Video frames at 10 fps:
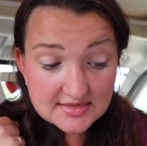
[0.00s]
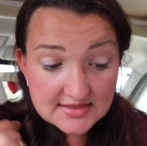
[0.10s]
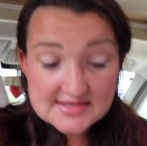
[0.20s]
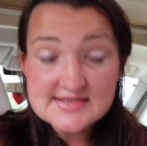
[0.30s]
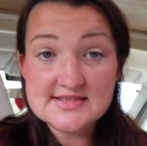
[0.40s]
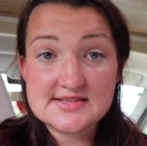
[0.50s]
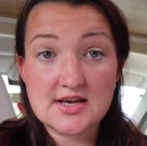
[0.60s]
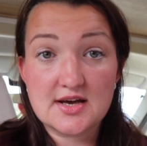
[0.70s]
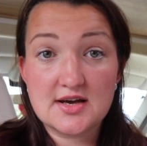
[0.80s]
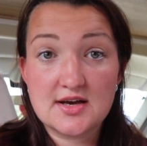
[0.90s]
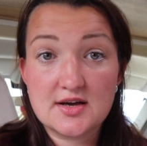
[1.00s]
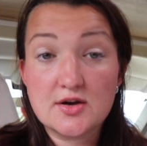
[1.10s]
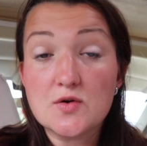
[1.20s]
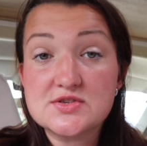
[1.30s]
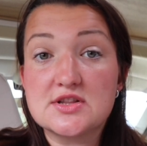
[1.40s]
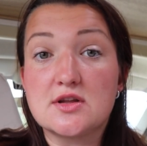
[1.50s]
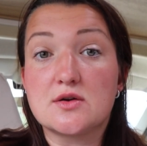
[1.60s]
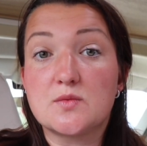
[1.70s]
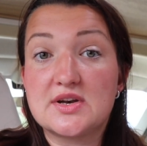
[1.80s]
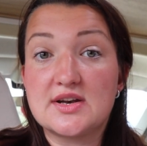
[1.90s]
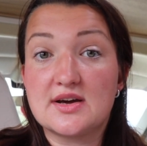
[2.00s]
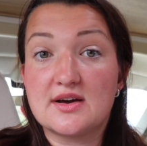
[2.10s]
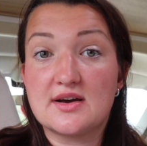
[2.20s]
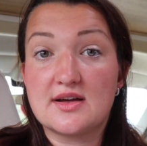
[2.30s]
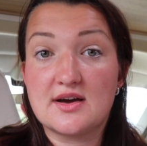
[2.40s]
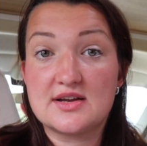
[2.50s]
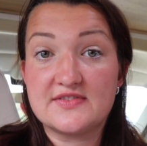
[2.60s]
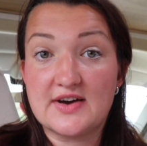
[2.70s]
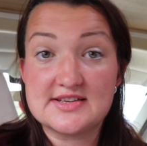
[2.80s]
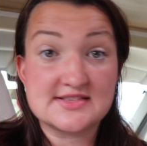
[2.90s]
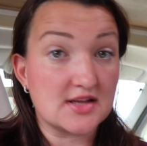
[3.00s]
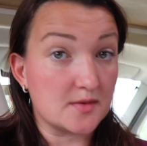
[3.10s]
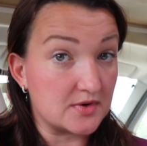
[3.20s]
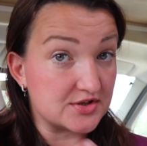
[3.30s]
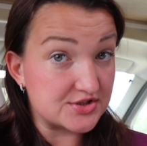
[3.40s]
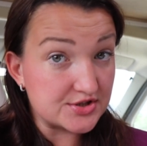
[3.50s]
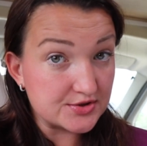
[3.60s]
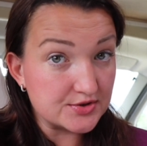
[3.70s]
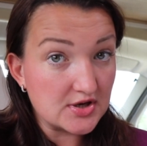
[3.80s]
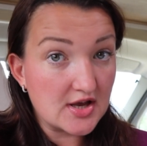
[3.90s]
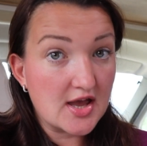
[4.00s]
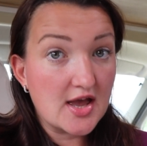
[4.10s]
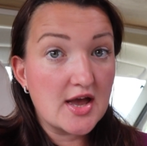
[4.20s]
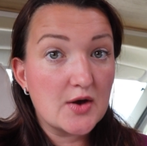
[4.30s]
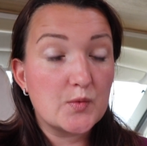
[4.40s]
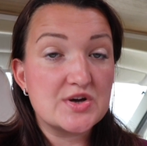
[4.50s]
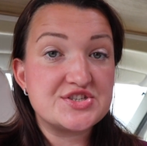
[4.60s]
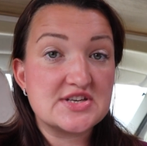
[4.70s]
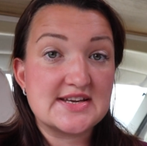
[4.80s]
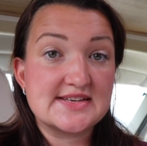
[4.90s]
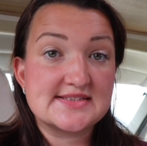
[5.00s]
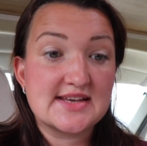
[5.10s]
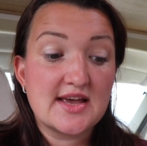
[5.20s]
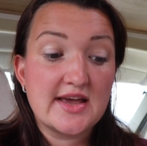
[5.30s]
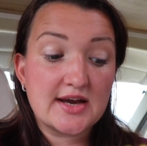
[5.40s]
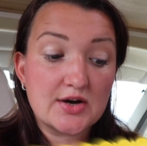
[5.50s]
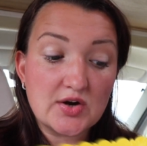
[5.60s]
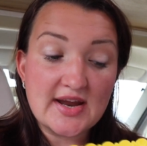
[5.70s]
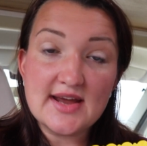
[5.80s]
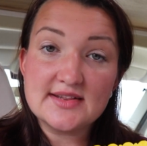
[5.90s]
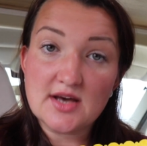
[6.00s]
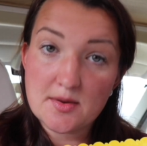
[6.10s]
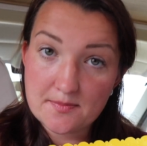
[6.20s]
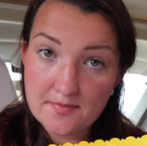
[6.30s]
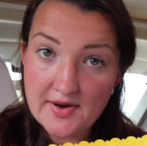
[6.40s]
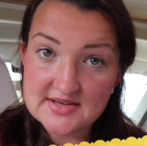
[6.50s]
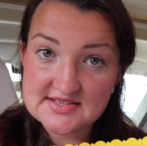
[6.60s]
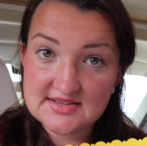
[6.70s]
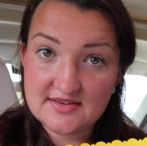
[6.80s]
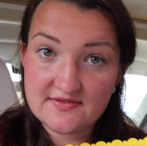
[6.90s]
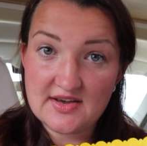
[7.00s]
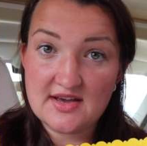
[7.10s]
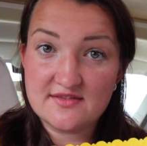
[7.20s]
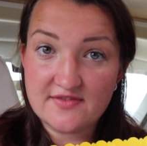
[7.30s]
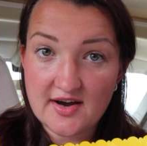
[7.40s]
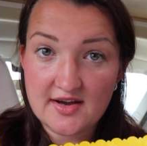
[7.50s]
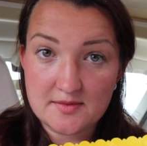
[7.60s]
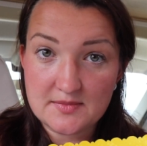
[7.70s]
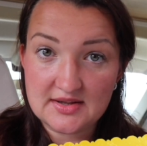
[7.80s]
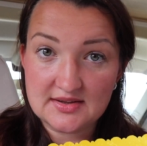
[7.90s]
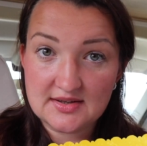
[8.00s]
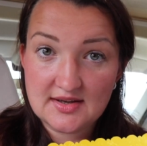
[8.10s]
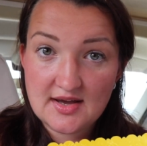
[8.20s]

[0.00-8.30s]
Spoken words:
This goes along with advice number 2, which is create a positive environment.